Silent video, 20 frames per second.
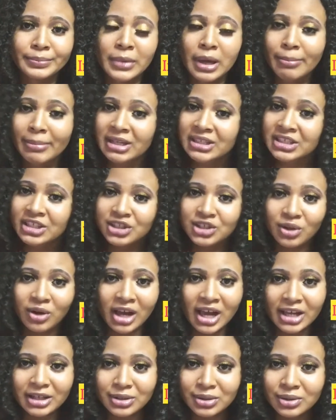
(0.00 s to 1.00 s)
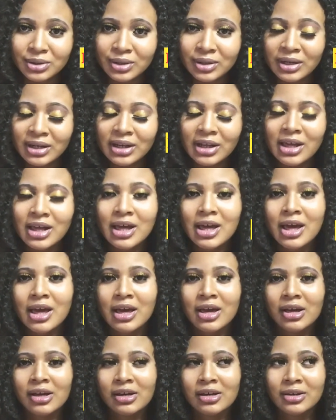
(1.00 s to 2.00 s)
my TikTok handle.
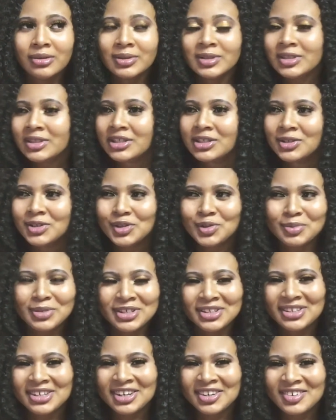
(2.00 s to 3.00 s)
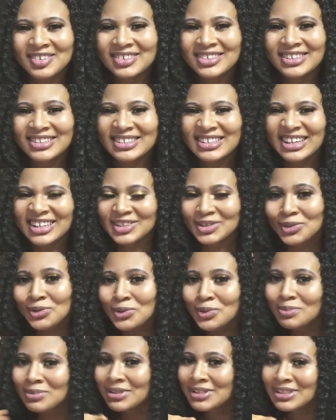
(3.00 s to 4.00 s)
What other social media accounts? Yeah,
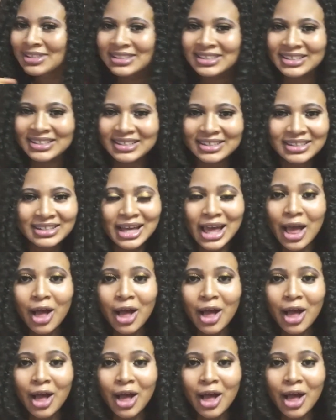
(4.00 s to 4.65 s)
YouTube, this is it.